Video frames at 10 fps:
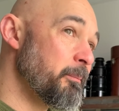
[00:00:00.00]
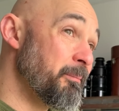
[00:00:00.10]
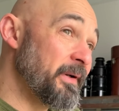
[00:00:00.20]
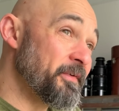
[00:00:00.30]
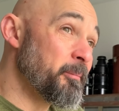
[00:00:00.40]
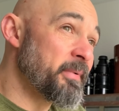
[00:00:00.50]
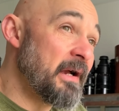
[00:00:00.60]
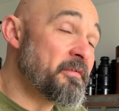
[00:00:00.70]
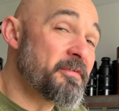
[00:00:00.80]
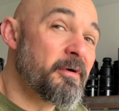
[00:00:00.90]
but the
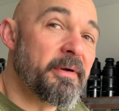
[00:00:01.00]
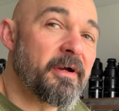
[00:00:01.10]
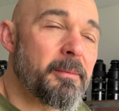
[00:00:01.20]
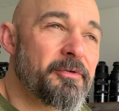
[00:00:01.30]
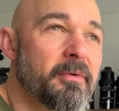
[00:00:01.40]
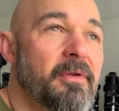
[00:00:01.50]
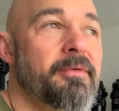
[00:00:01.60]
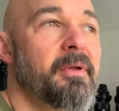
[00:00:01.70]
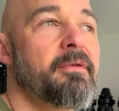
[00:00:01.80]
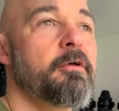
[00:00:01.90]
price is going up, so
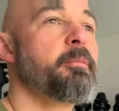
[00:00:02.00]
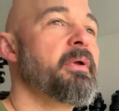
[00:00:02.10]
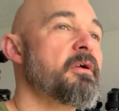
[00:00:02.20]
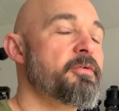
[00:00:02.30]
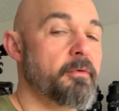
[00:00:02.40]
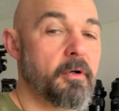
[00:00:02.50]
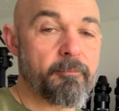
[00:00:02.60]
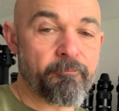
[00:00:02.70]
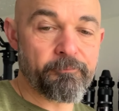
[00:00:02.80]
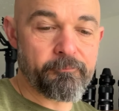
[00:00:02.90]
it could be also
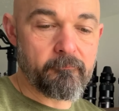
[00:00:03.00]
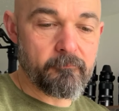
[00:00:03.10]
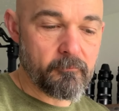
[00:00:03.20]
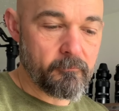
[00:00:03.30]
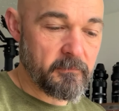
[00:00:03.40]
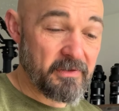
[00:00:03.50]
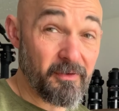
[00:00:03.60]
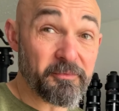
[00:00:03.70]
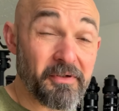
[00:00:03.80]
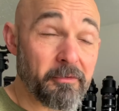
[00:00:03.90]

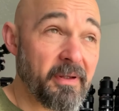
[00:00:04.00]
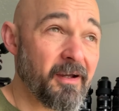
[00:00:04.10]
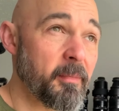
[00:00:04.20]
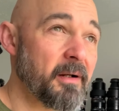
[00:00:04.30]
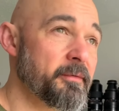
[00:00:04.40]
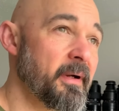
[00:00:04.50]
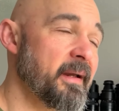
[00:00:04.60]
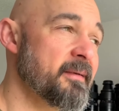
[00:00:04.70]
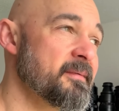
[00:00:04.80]
something to think about, I guess,